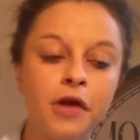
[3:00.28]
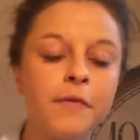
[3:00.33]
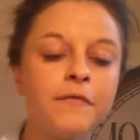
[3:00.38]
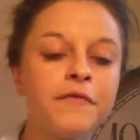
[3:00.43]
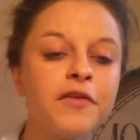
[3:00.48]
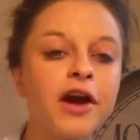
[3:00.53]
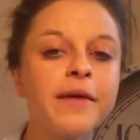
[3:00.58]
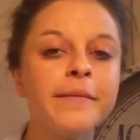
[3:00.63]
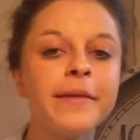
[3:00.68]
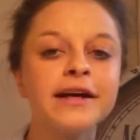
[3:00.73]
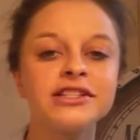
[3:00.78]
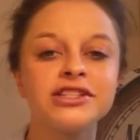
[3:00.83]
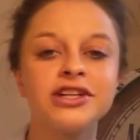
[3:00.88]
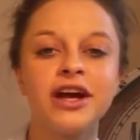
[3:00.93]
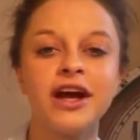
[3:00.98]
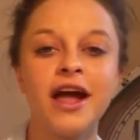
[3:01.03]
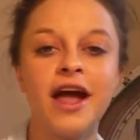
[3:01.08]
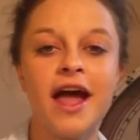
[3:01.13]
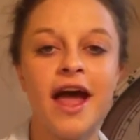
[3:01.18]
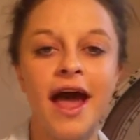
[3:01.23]
I'm very much
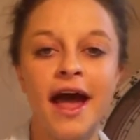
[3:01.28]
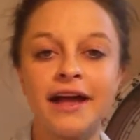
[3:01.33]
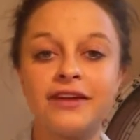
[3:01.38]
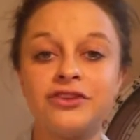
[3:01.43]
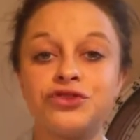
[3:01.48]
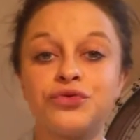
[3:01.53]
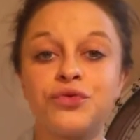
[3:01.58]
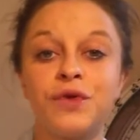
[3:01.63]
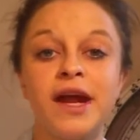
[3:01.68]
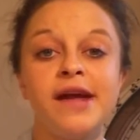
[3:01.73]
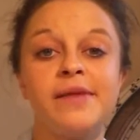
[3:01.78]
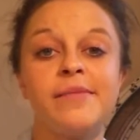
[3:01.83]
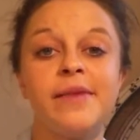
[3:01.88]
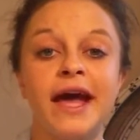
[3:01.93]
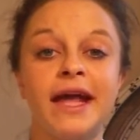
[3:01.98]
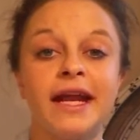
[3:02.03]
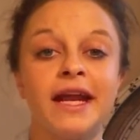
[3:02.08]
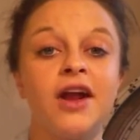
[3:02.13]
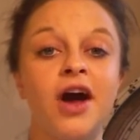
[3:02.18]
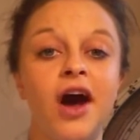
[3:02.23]
a dreamer
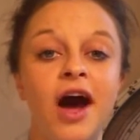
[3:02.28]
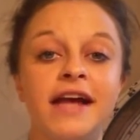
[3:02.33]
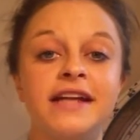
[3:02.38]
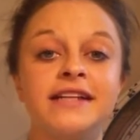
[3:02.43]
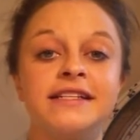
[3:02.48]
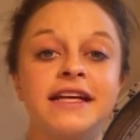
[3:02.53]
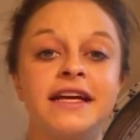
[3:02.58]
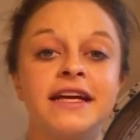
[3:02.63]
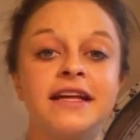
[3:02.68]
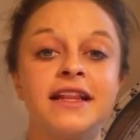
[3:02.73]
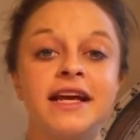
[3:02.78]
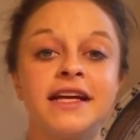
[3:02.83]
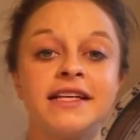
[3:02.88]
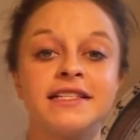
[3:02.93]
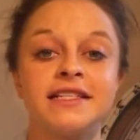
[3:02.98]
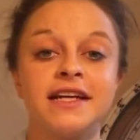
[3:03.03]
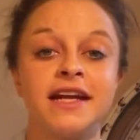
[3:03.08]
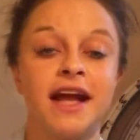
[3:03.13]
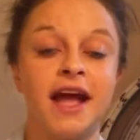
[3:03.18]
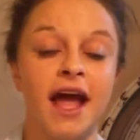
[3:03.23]
and an
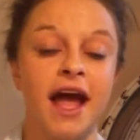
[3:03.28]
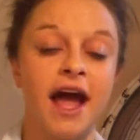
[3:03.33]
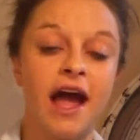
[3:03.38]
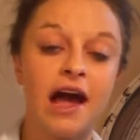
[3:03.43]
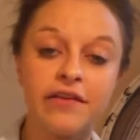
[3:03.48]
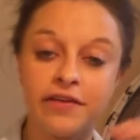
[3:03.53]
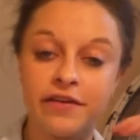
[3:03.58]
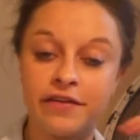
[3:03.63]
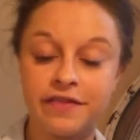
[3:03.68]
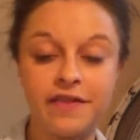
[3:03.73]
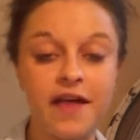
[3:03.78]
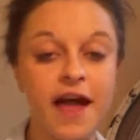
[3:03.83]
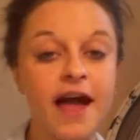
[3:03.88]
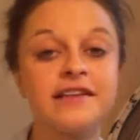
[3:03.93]
idealist, and I have